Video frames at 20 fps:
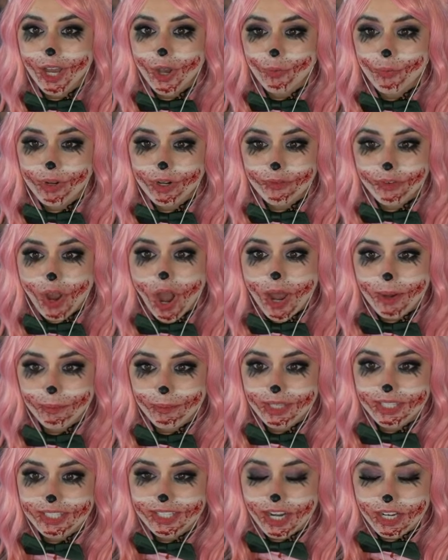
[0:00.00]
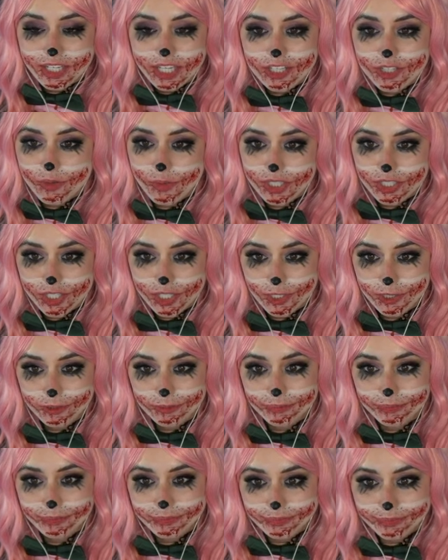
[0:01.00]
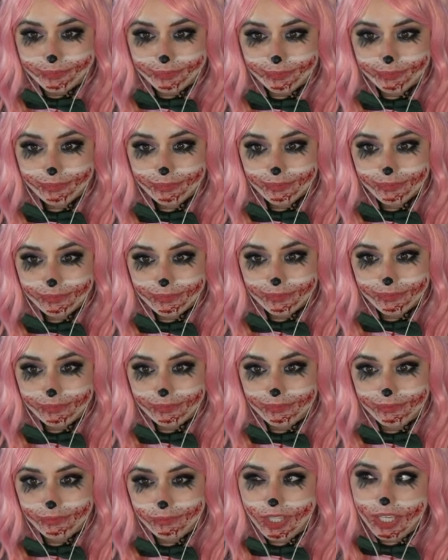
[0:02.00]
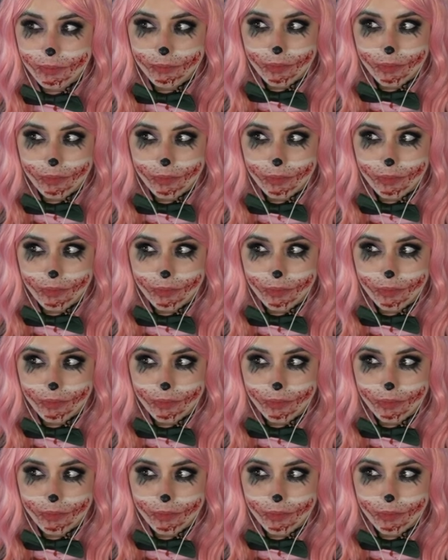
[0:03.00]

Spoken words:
would have gotten me stuck into it too. Like,